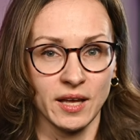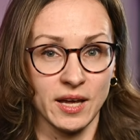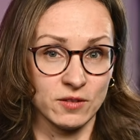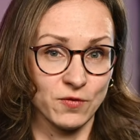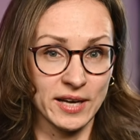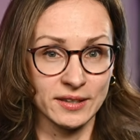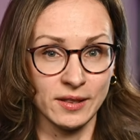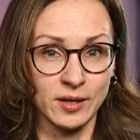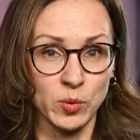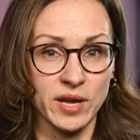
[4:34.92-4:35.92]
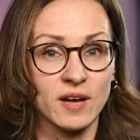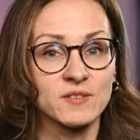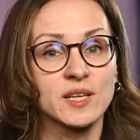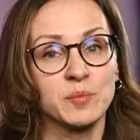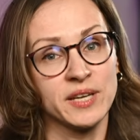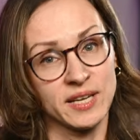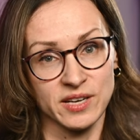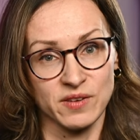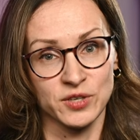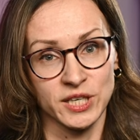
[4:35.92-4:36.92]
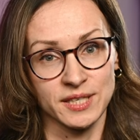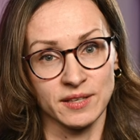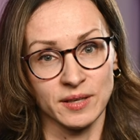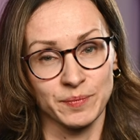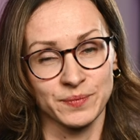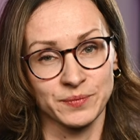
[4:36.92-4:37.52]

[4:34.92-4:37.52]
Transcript: And finally, we have subnet diversity.